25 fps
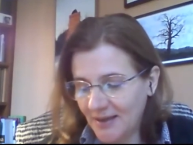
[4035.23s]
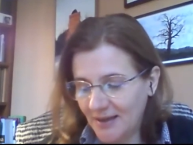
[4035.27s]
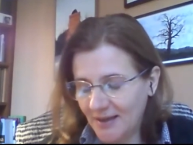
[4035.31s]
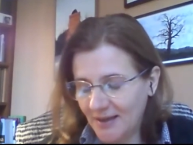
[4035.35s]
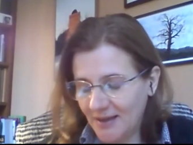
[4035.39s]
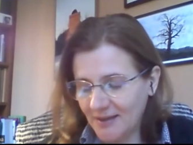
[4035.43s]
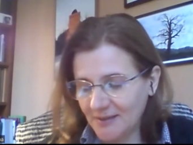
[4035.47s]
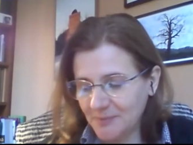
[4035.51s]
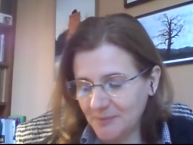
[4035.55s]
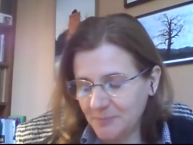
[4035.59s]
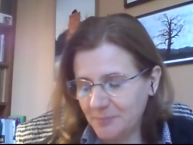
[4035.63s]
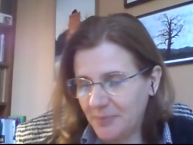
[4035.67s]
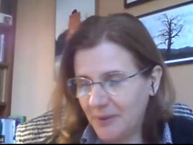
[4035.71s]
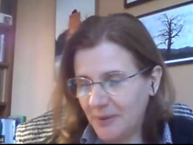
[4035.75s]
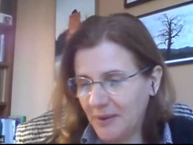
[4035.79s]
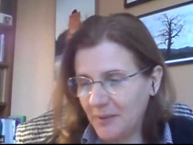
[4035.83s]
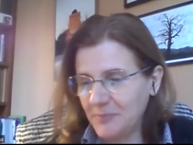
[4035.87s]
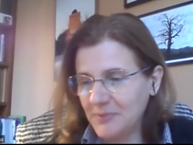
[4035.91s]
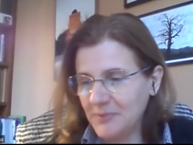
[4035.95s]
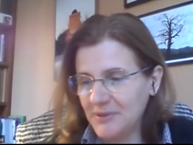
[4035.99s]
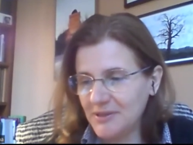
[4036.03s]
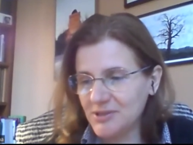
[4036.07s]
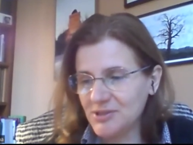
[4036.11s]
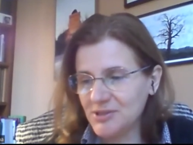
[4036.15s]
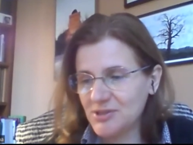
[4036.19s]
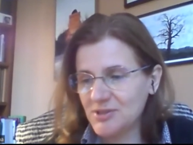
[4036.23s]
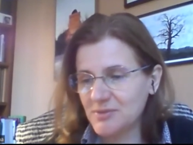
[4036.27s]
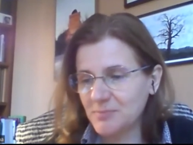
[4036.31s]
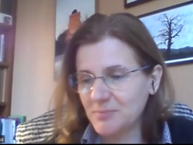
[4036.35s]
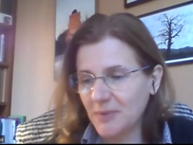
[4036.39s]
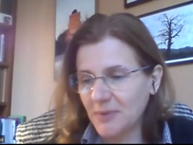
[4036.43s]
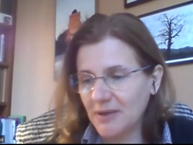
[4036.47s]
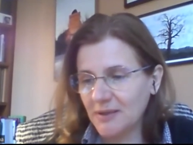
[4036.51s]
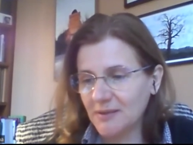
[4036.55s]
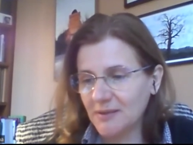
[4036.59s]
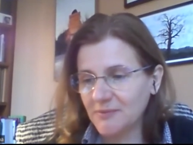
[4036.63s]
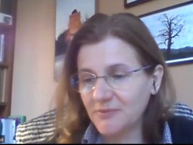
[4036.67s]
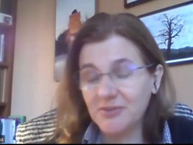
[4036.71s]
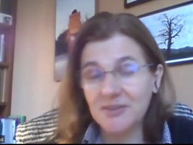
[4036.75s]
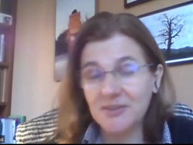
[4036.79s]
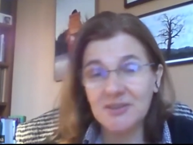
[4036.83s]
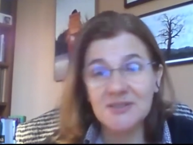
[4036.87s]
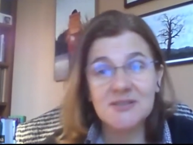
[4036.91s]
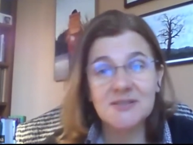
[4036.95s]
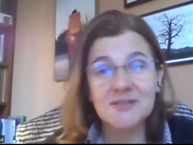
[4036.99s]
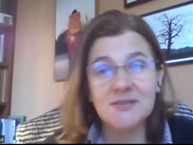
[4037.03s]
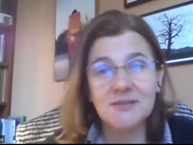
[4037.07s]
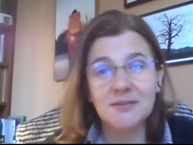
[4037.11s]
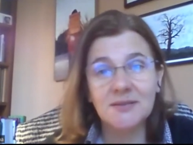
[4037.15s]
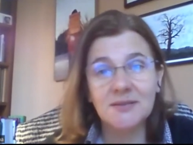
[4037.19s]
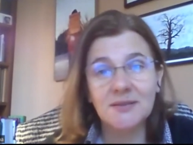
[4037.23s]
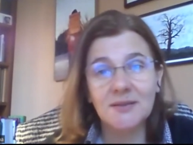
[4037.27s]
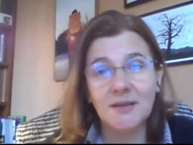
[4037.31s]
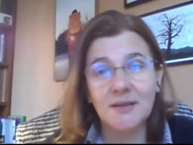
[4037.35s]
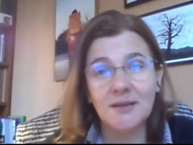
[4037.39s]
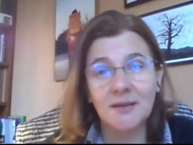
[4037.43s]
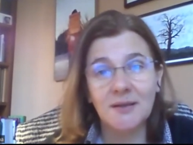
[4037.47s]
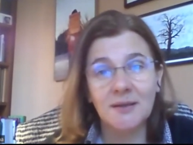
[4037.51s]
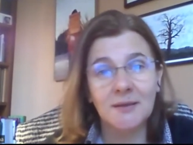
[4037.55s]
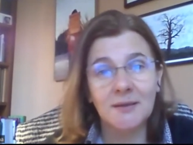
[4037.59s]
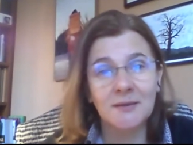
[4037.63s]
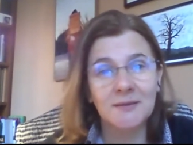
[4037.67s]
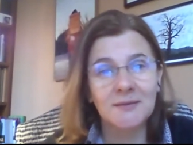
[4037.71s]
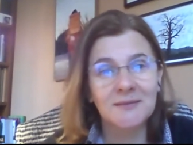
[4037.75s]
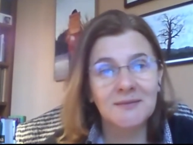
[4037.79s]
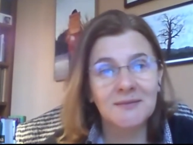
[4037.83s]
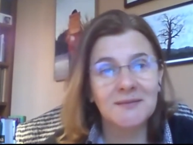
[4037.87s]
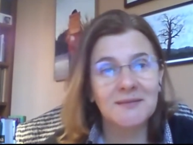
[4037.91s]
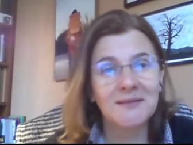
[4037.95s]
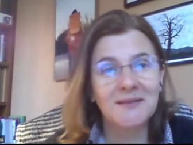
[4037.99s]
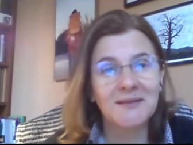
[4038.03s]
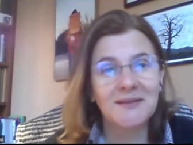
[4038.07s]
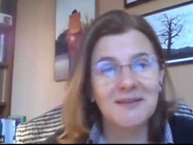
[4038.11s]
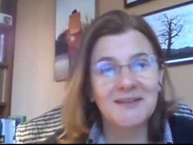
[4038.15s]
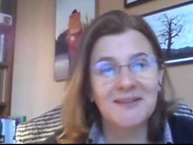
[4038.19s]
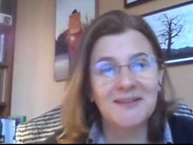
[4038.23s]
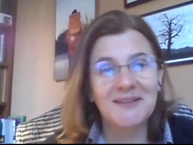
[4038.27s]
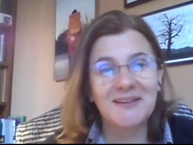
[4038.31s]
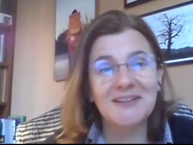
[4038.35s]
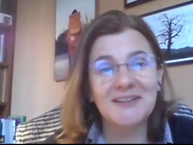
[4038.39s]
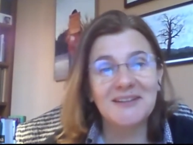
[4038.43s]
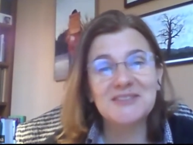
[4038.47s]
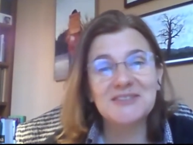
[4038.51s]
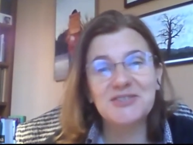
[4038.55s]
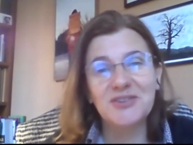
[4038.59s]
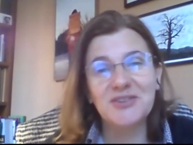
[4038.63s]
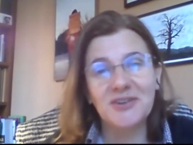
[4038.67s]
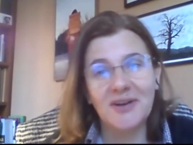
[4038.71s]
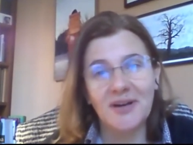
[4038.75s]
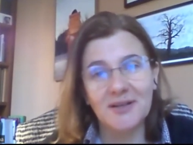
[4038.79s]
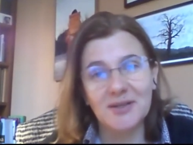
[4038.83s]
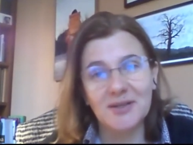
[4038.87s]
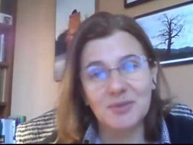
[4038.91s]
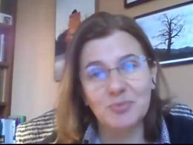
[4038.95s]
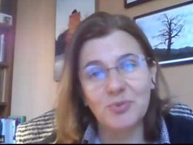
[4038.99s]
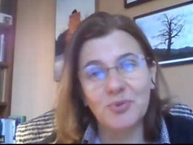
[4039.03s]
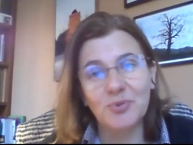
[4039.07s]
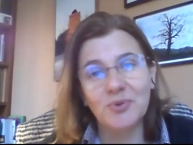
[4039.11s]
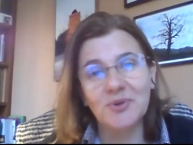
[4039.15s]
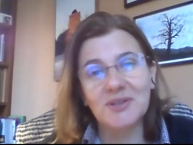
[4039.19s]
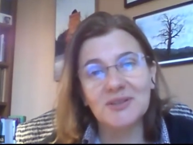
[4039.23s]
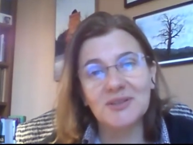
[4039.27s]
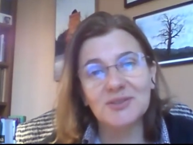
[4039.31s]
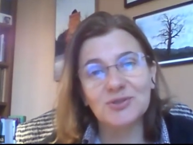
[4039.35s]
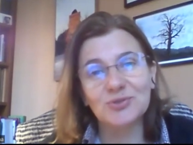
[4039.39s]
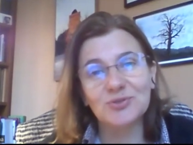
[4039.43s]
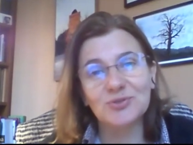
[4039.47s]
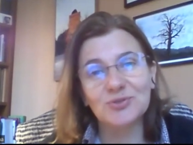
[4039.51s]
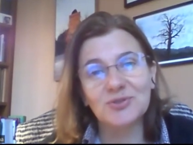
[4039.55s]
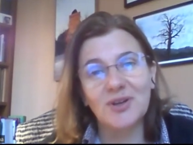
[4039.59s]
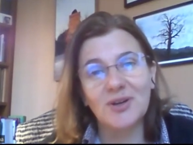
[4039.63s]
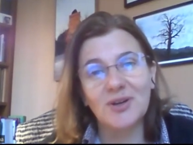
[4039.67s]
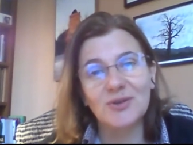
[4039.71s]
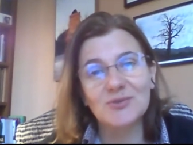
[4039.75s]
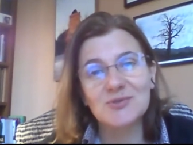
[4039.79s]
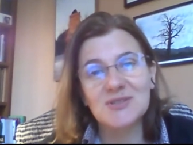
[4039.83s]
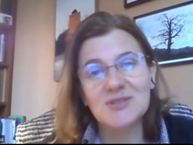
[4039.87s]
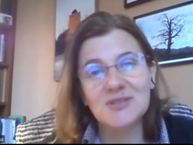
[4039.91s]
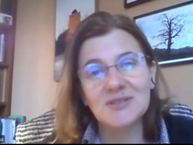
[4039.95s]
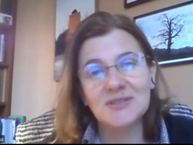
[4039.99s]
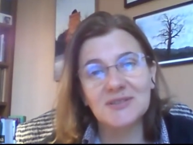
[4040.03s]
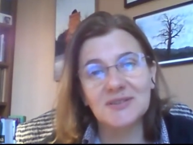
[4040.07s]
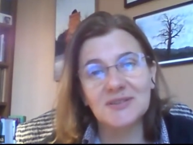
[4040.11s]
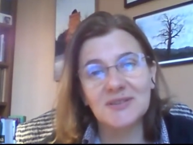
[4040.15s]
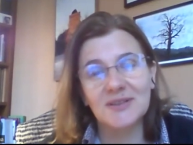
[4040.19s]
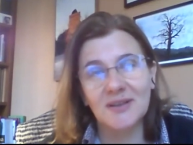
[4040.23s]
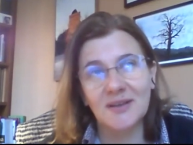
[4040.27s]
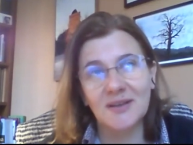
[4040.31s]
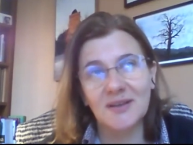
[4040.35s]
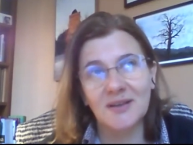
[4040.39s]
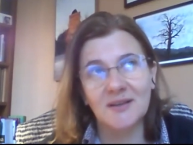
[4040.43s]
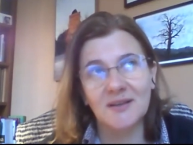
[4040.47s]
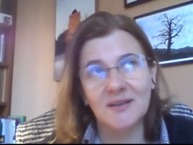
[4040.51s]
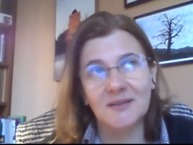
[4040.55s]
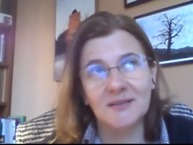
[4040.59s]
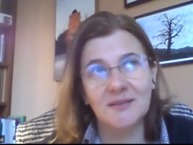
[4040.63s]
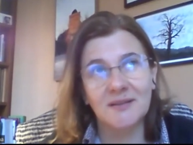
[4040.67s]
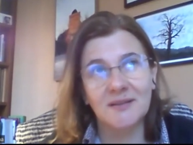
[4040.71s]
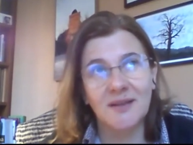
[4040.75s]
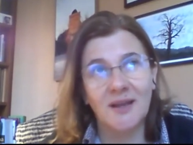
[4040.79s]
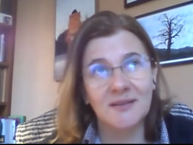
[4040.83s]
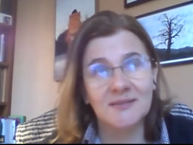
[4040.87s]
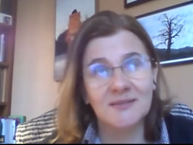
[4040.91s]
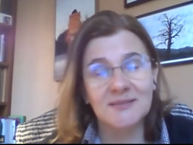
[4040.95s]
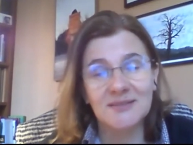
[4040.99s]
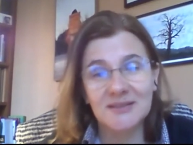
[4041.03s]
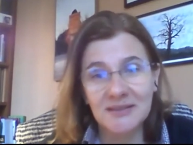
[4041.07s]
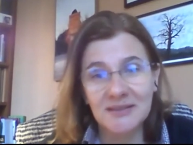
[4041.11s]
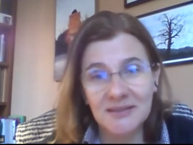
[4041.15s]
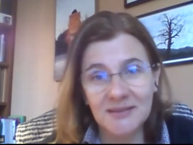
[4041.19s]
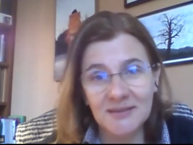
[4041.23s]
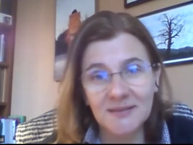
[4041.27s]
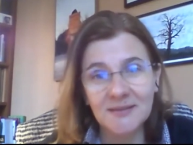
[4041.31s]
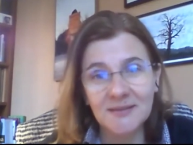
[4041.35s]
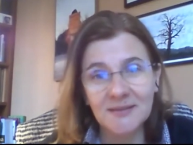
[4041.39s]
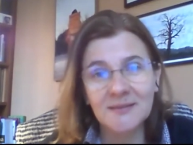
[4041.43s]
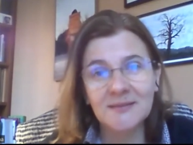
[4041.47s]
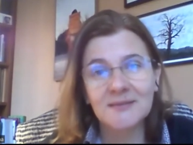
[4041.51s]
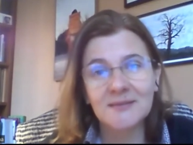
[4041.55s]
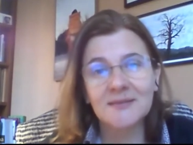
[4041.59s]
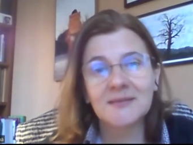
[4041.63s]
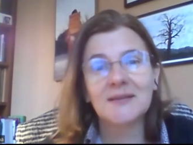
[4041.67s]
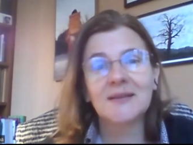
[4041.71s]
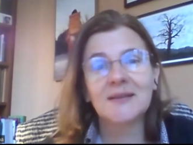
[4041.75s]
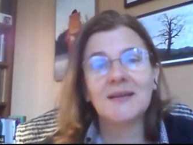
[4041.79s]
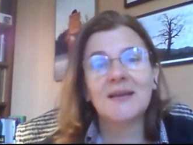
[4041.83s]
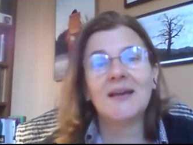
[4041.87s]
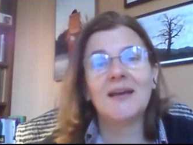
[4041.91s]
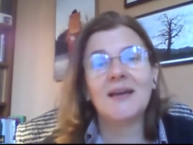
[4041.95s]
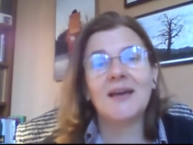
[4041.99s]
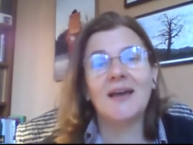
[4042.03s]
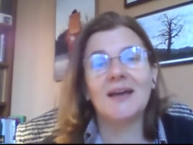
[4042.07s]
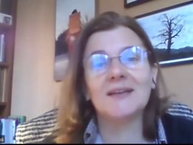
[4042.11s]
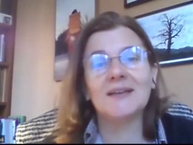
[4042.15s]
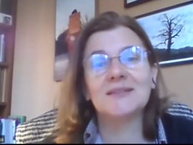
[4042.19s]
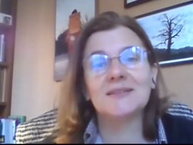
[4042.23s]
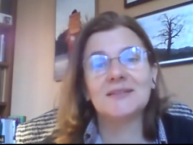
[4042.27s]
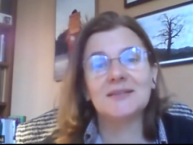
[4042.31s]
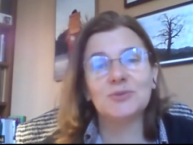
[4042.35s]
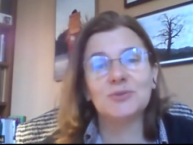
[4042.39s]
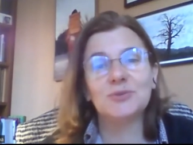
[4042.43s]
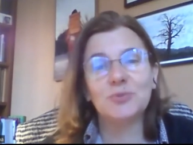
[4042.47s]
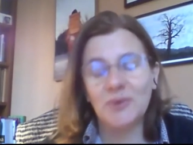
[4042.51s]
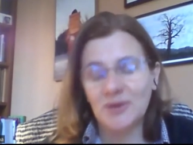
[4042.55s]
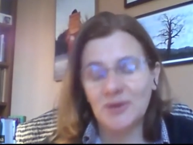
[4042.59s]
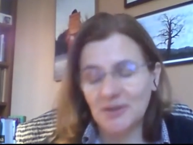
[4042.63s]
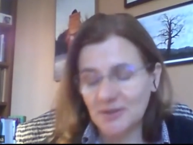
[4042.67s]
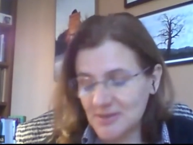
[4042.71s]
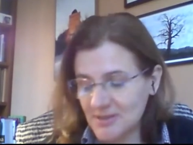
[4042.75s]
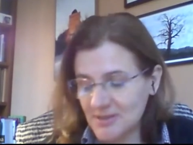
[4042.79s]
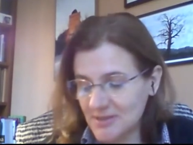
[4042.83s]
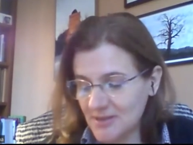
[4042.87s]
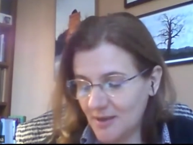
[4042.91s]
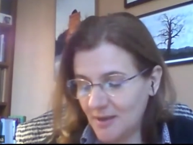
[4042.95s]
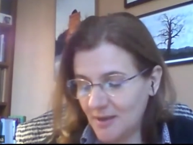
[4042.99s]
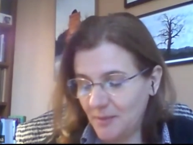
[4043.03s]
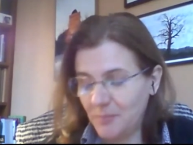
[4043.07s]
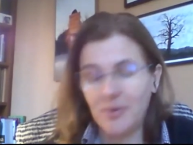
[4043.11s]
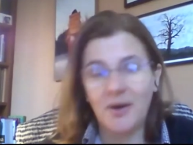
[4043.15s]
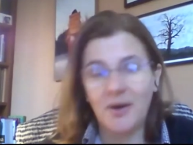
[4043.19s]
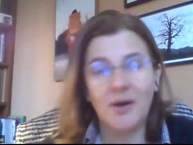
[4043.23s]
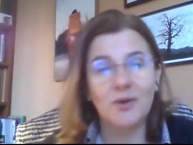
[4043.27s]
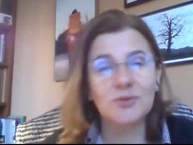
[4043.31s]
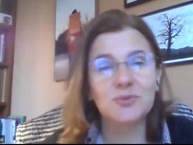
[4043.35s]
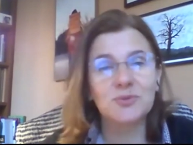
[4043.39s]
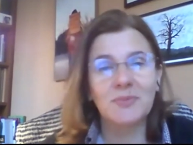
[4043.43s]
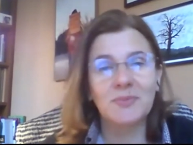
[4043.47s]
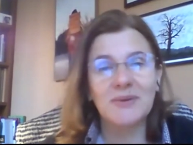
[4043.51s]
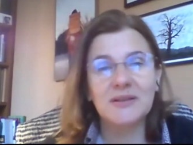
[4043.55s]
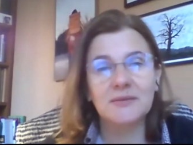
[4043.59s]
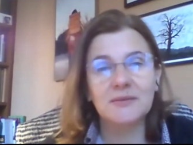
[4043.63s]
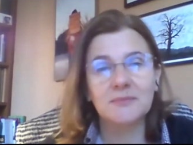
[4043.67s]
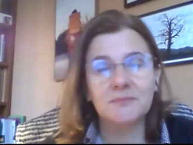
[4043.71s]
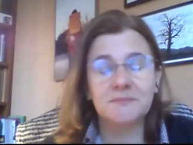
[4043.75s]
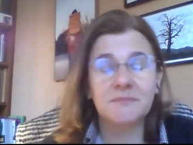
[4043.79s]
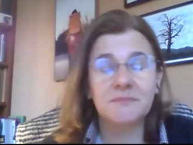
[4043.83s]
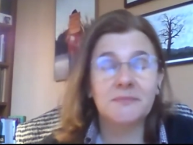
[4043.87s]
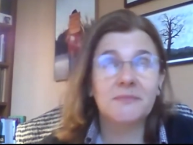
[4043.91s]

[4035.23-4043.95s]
I published my first literary book in 2019, and it was about my